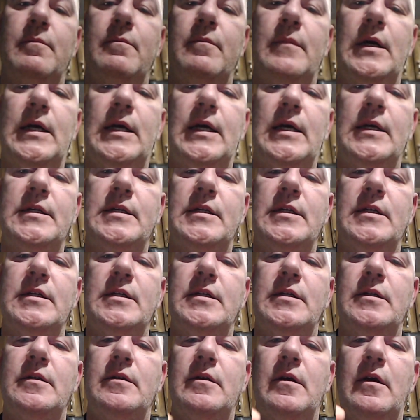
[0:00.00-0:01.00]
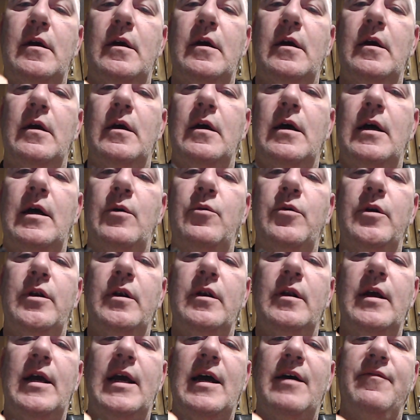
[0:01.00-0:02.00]
My guess is I
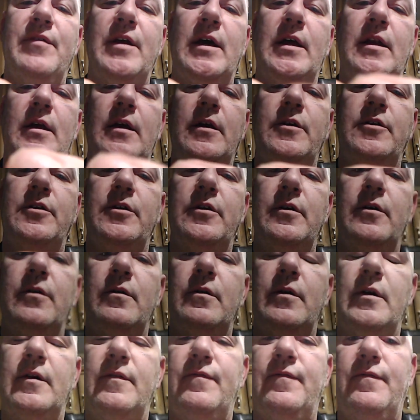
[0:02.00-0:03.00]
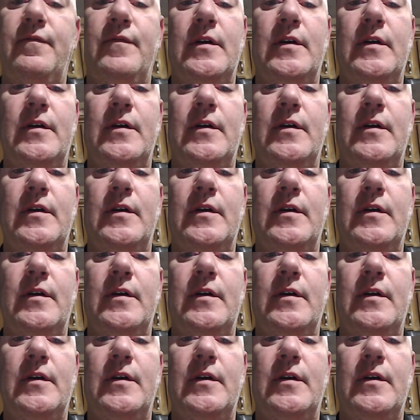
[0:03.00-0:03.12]
wouldn't have that issue